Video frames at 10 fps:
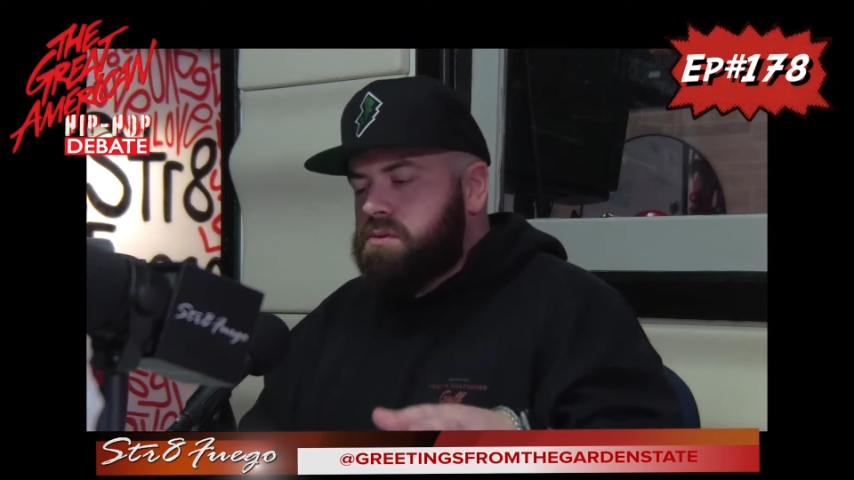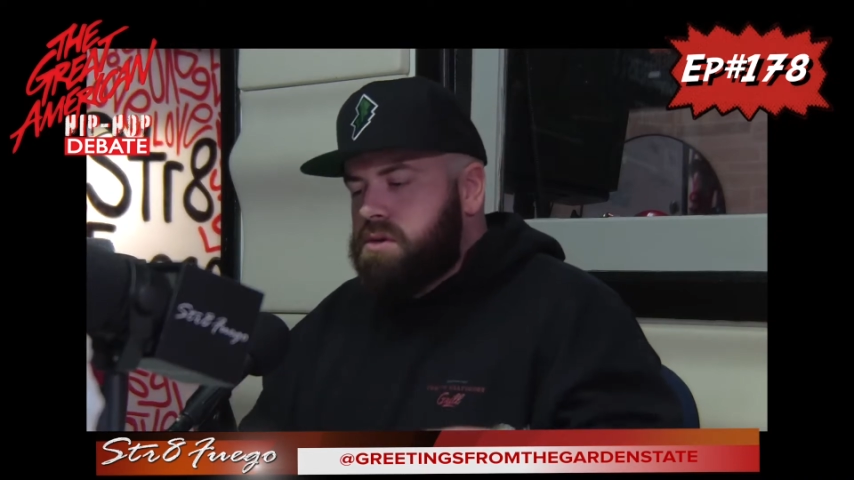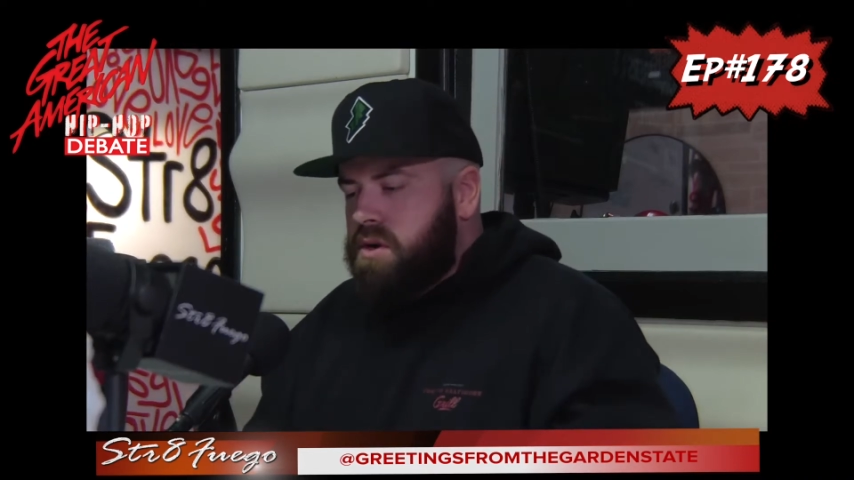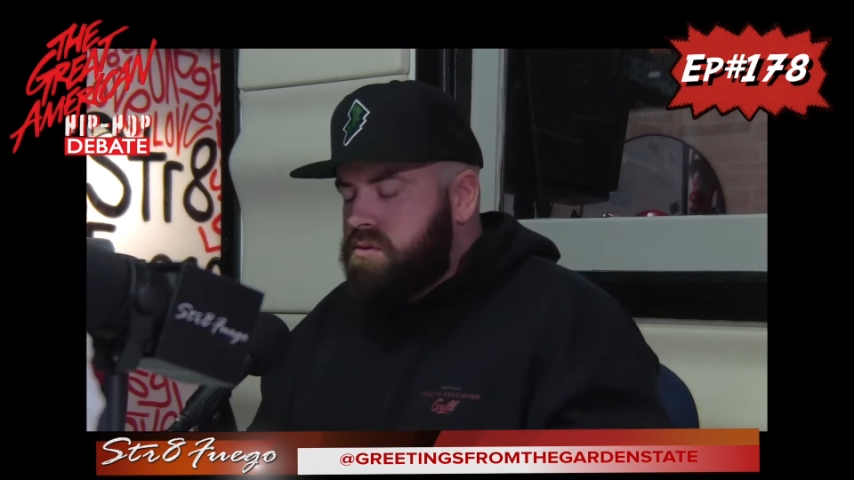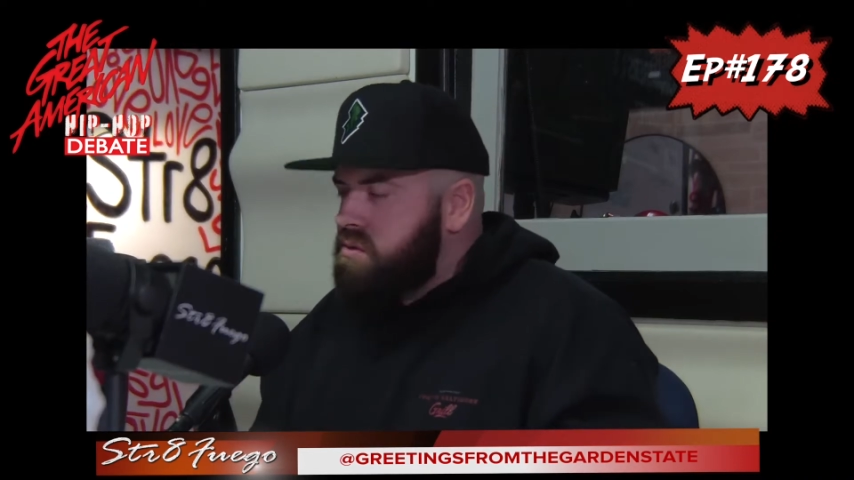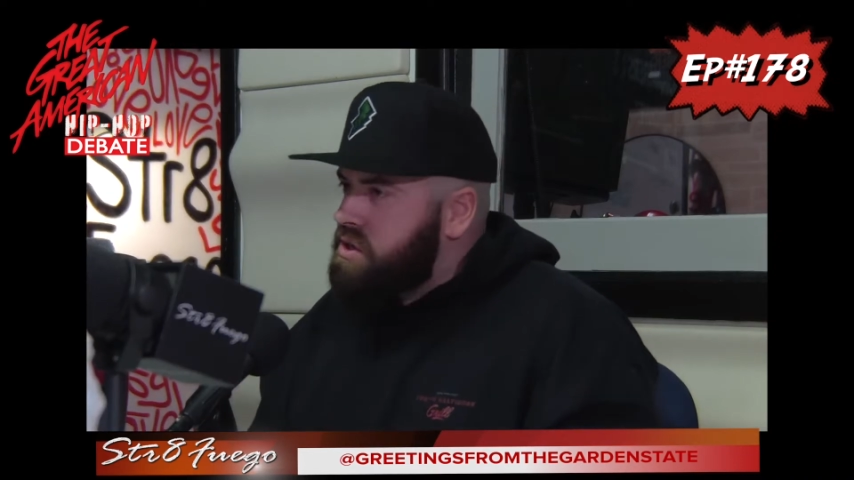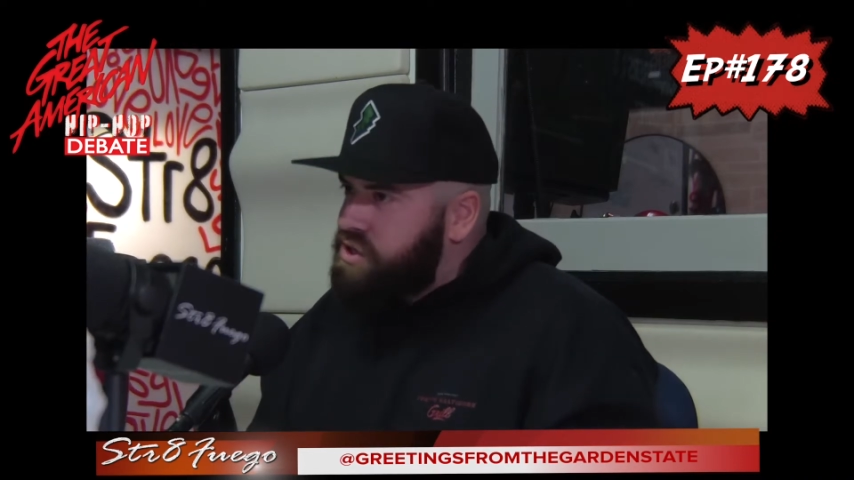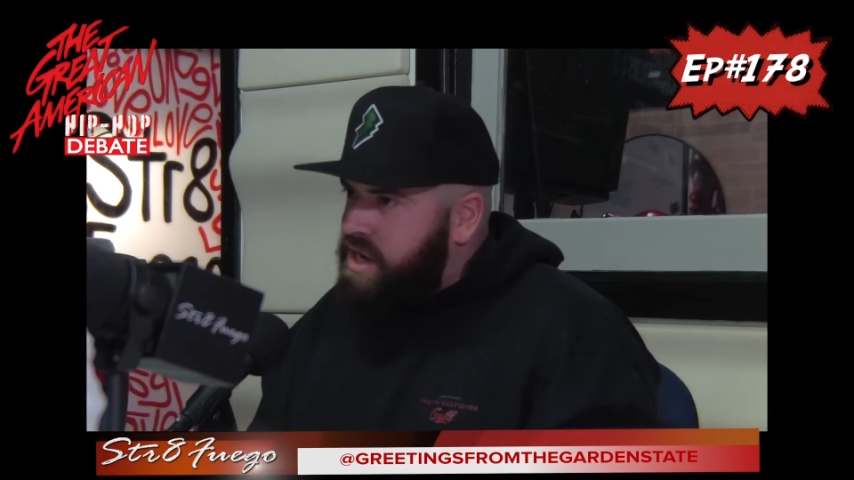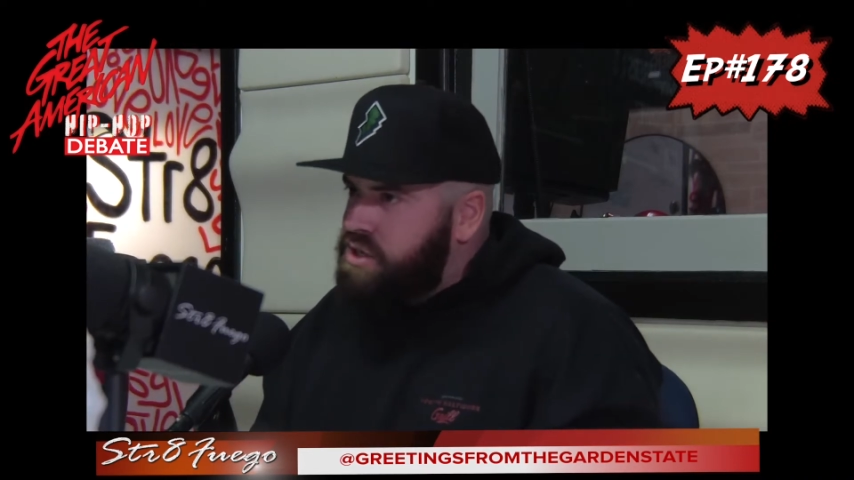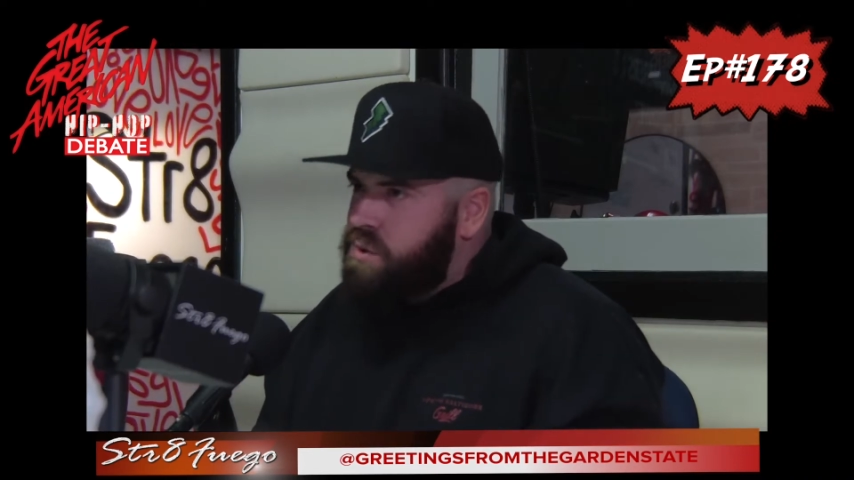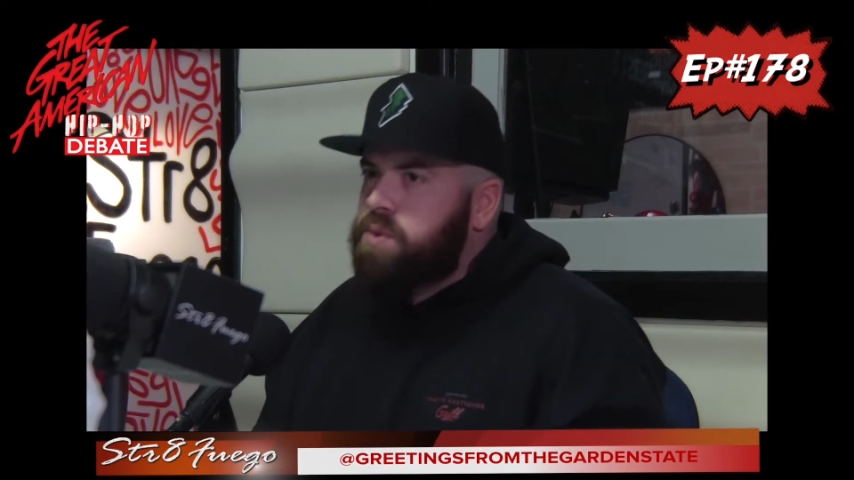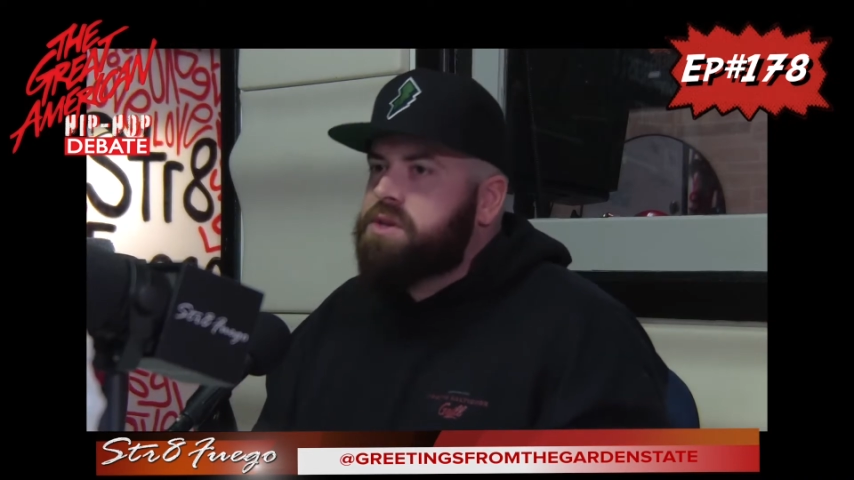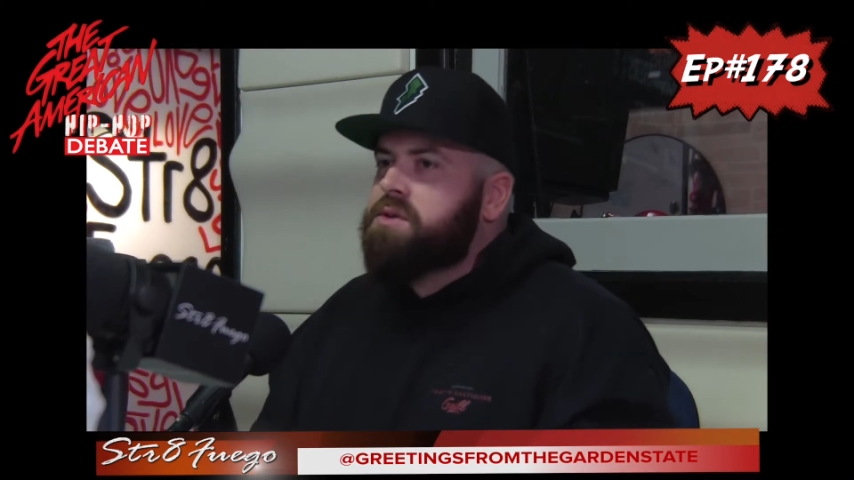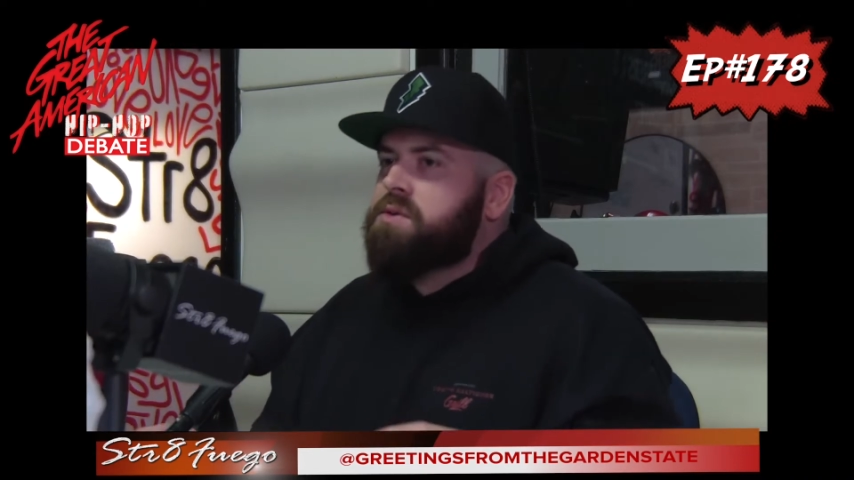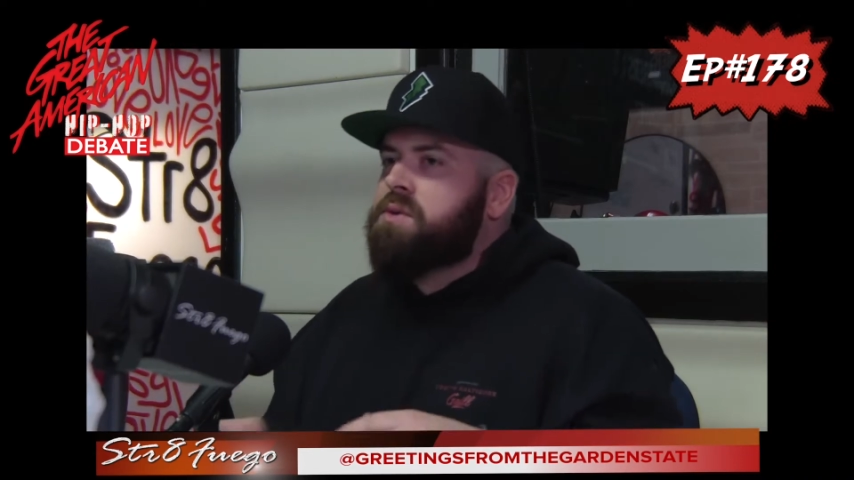You don't really change what we do.